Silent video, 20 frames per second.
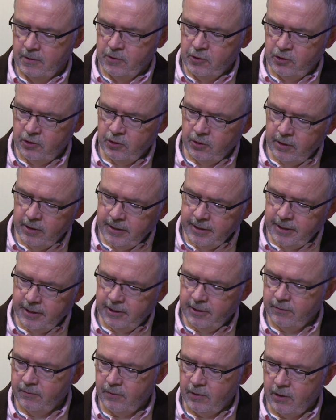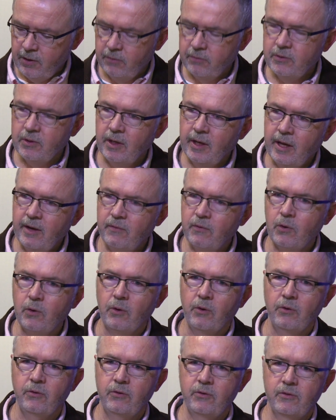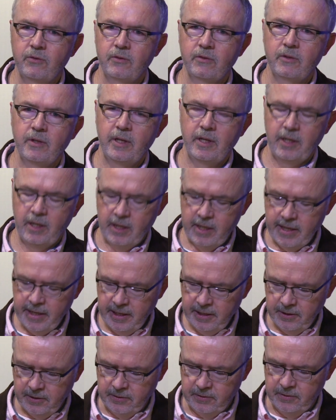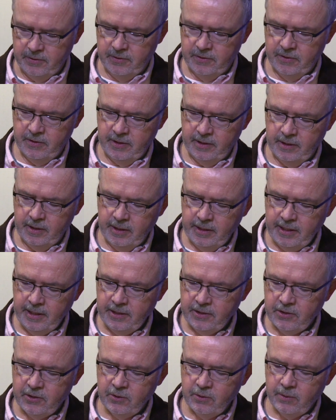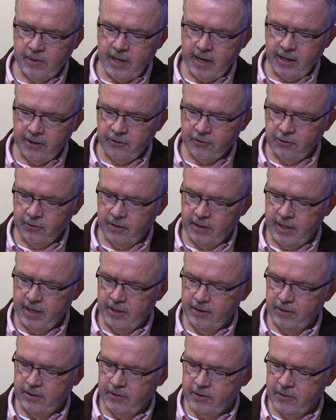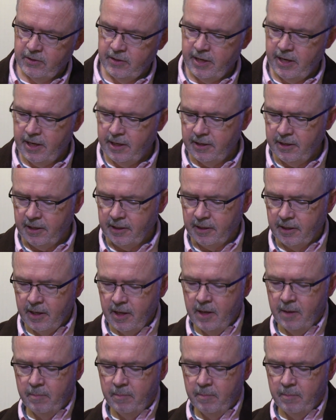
Surely it involves levels and layers that lead to actual understanding,